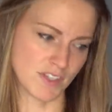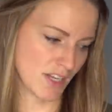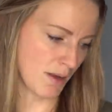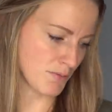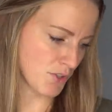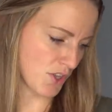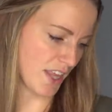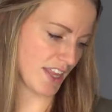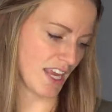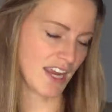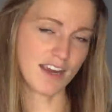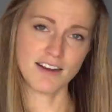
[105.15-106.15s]
some so that
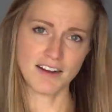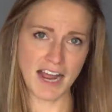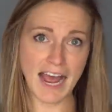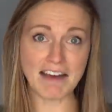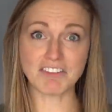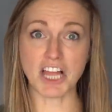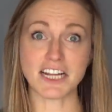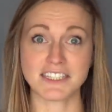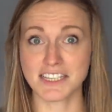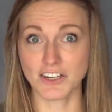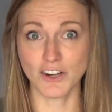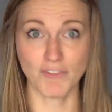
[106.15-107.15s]
they have
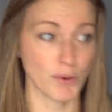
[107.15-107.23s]
lots and they don't